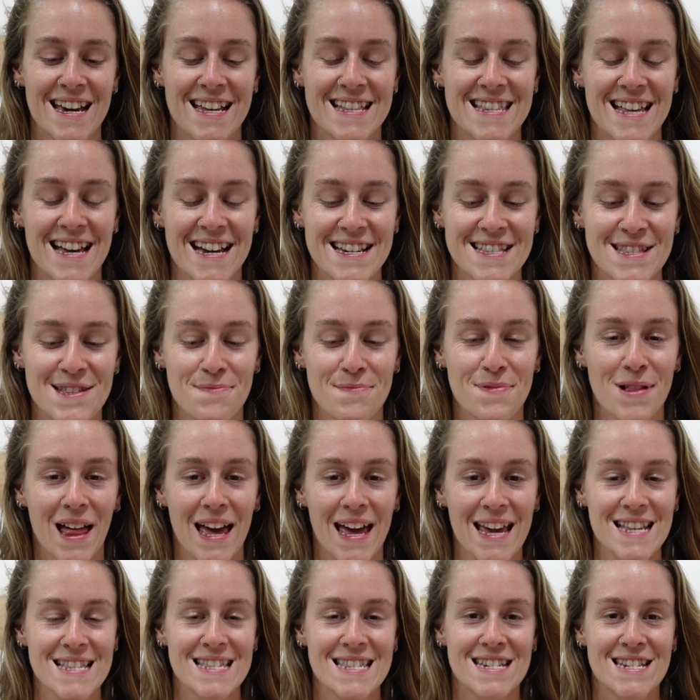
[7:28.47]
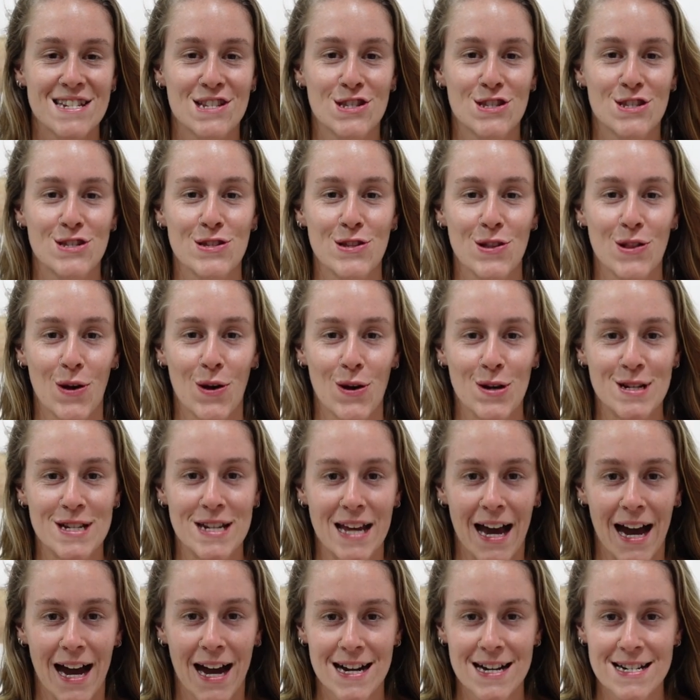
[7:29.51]
it's like the place to slow
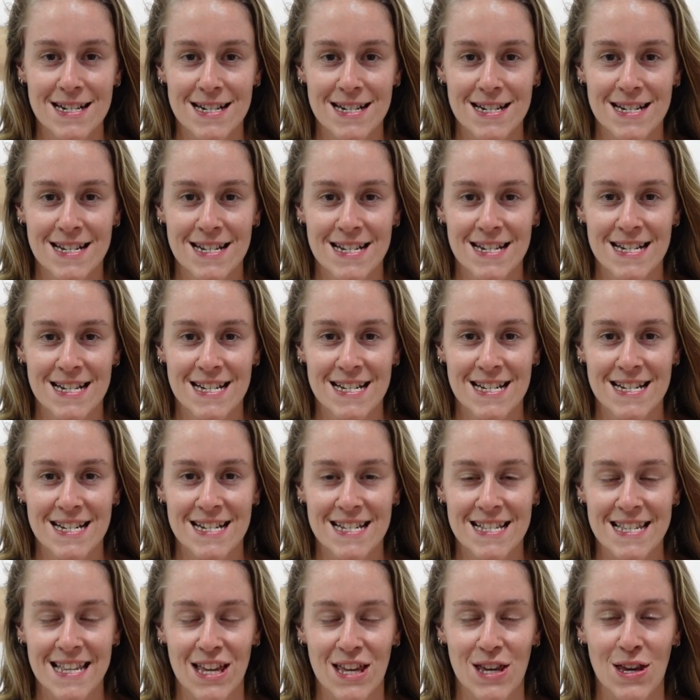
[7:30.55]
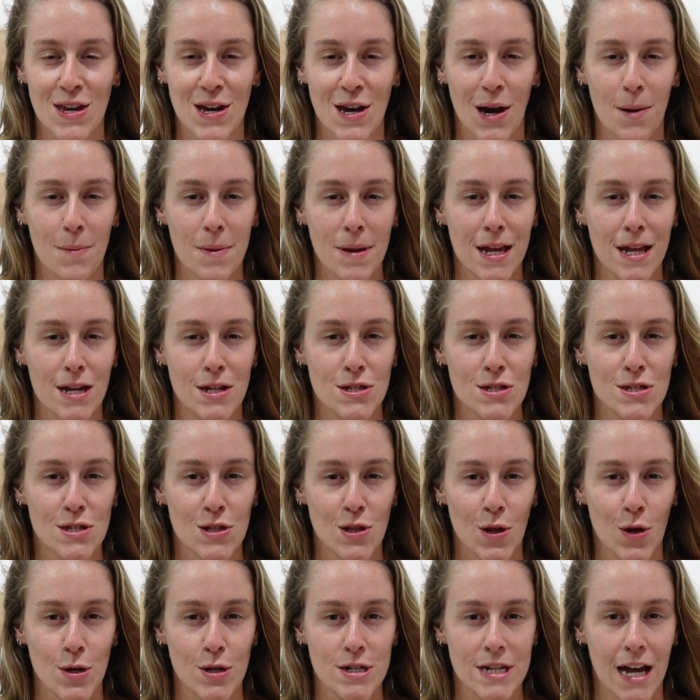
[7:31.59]
down. like you come here to
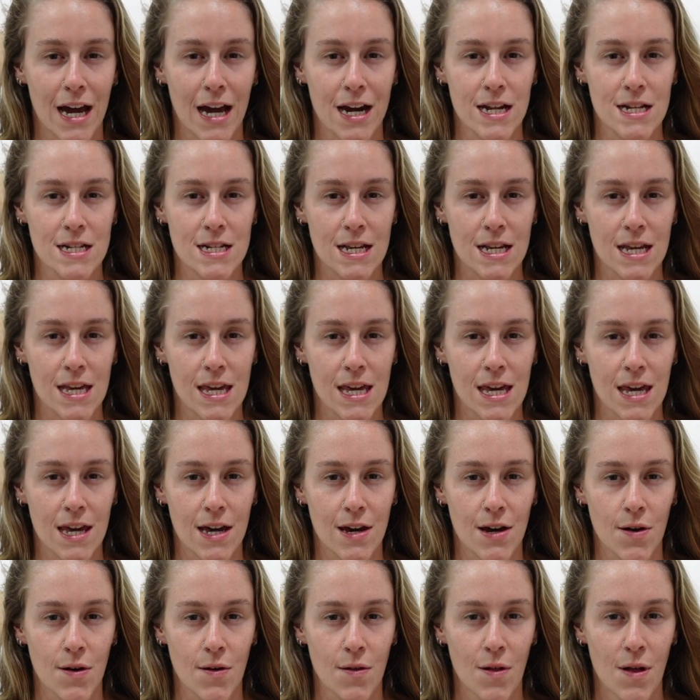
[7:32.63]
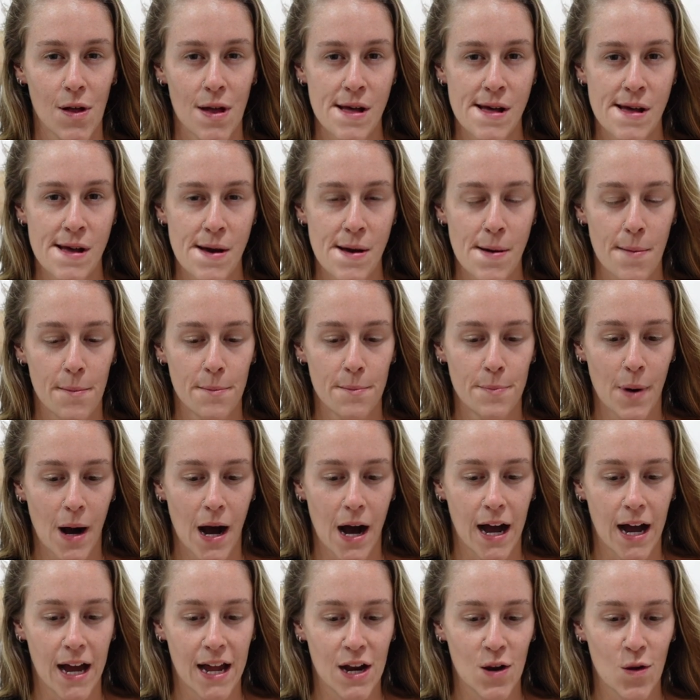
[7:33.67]
slow down and to heal,
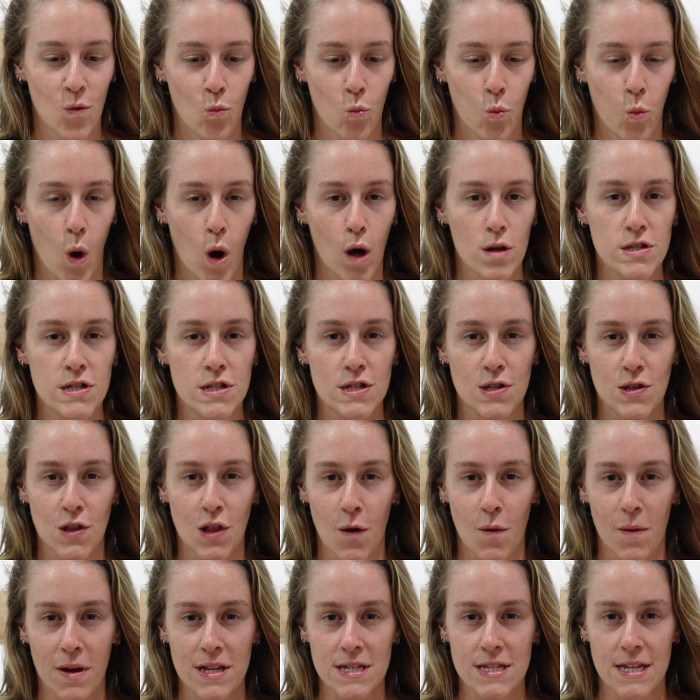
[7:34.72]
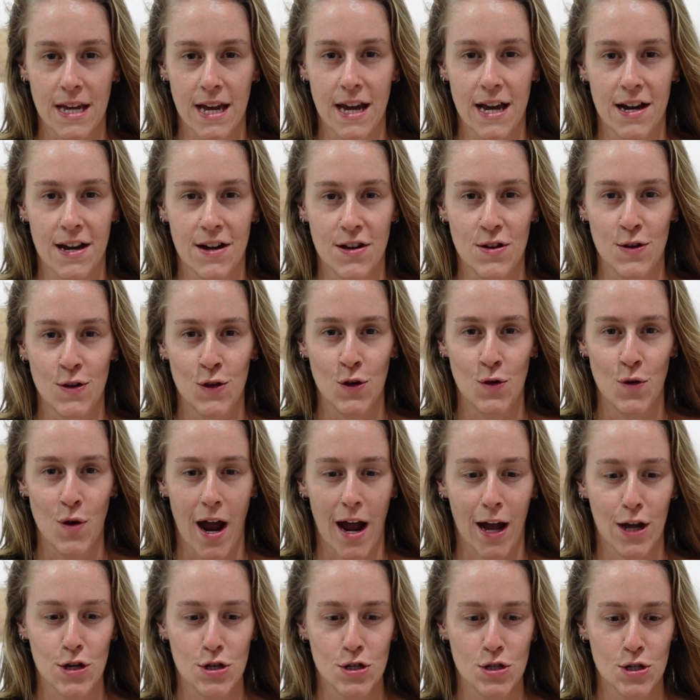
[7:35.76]
but while slowing down, you're
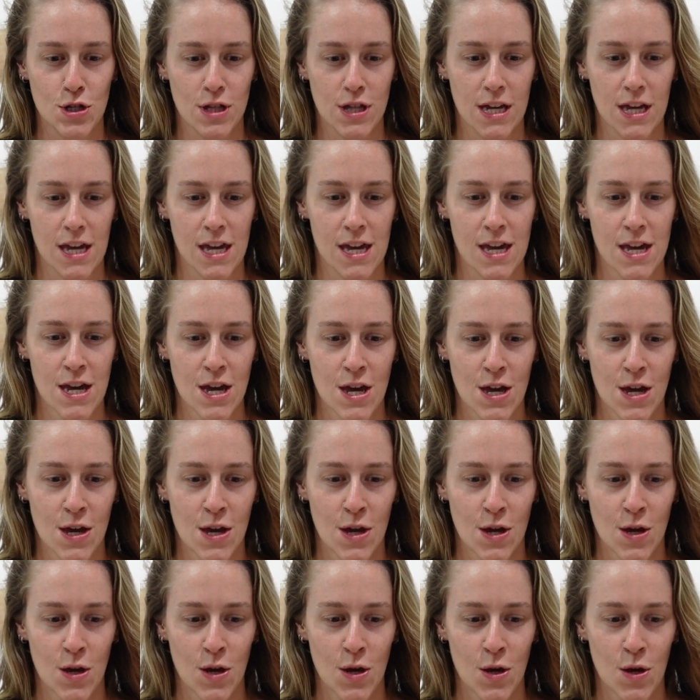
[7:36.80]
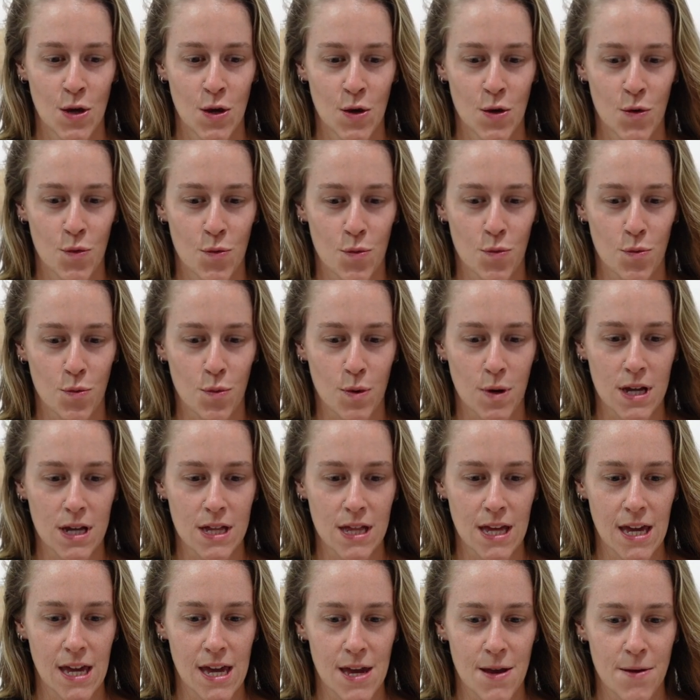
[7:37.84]
actually
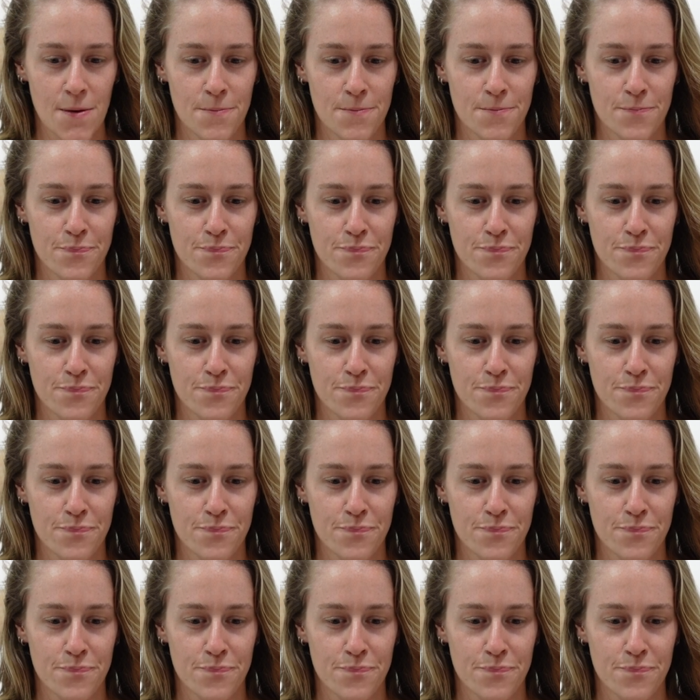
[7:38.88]
really